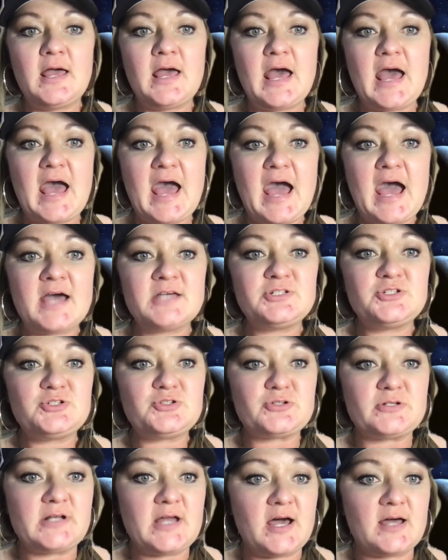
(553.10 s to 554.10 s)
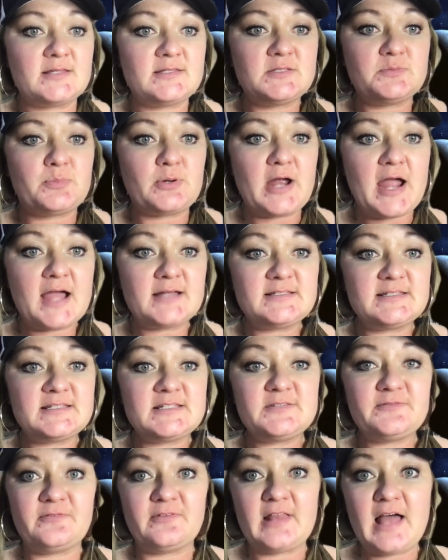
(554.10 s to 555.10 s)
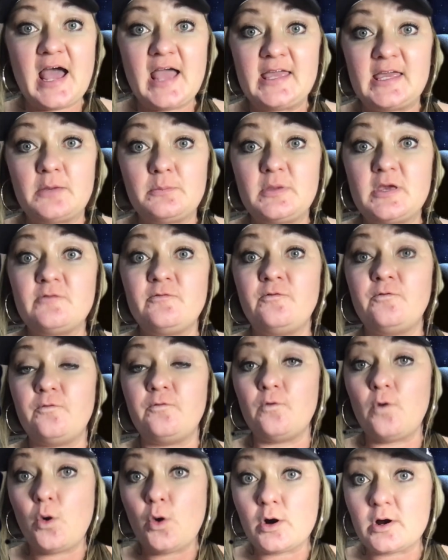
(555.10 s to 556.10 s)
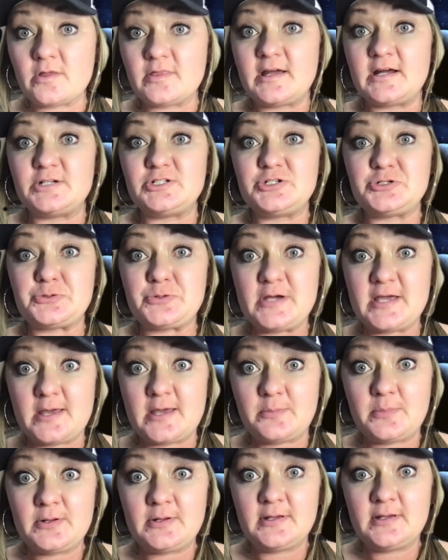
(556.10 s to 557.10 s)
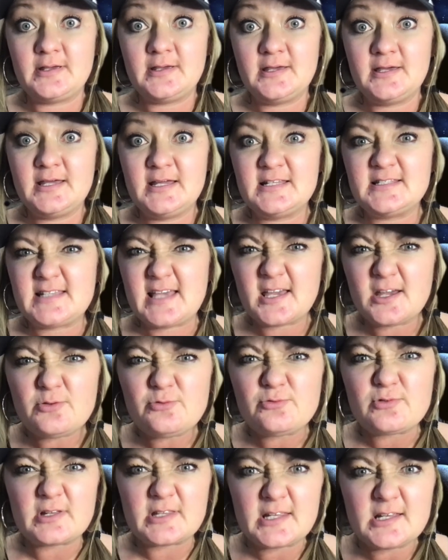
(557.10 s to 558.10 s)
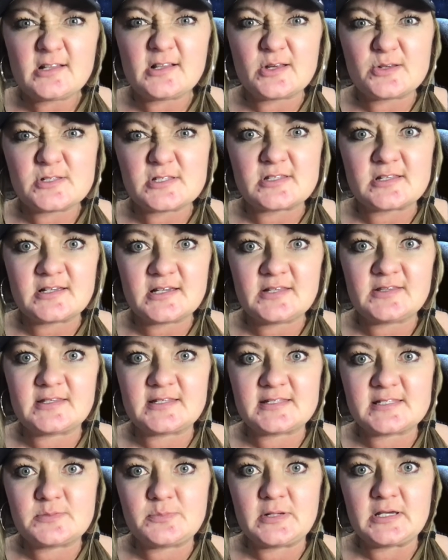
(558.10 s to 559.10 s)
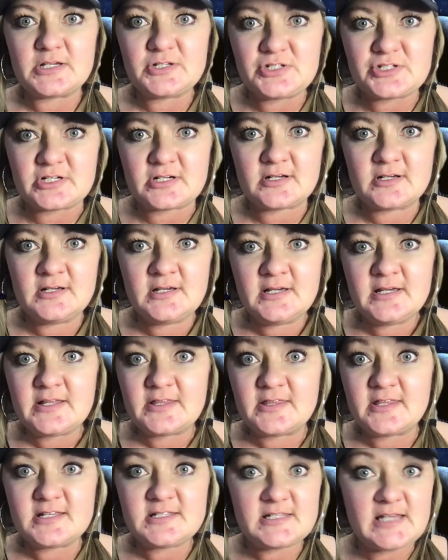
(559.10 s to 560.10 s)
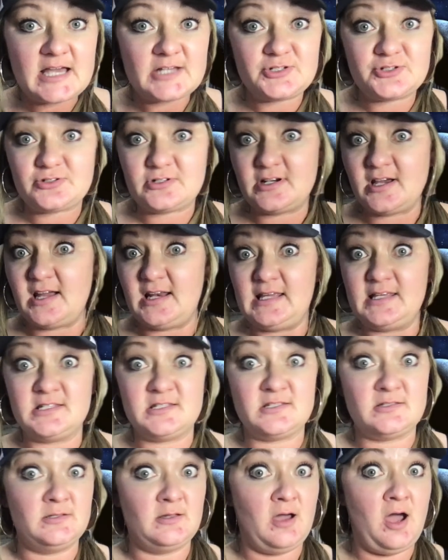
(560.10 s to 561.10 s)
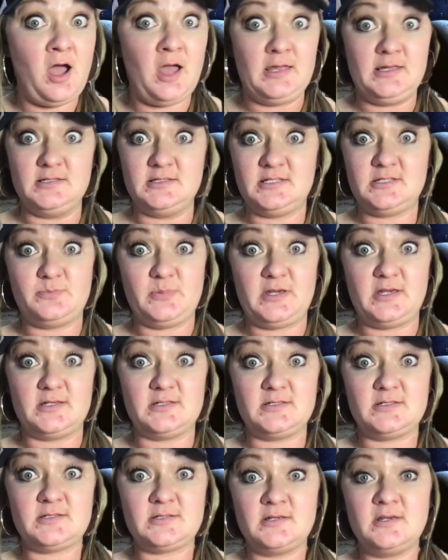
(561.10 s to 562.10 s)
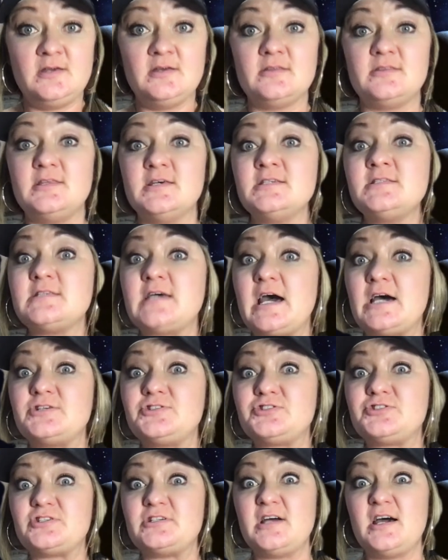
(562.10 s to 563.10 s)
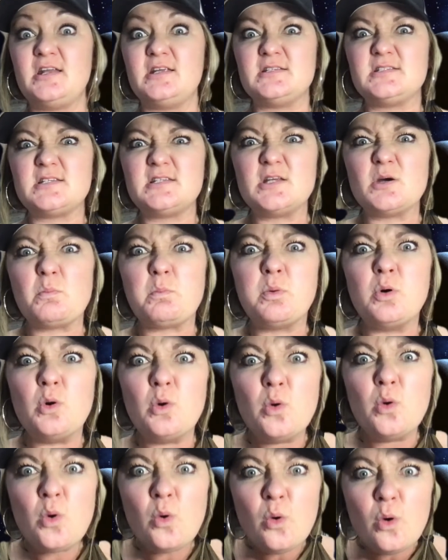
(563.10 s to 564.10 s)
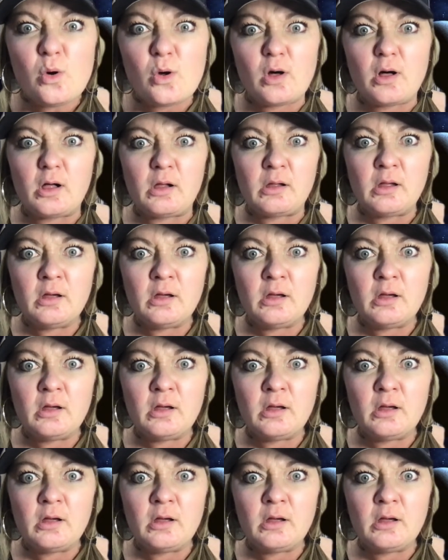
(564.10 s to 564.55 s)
Astronauts practice flying before their trip. Take a really close look at this picture. This astronaut is not in space. This astronaut is in a pool.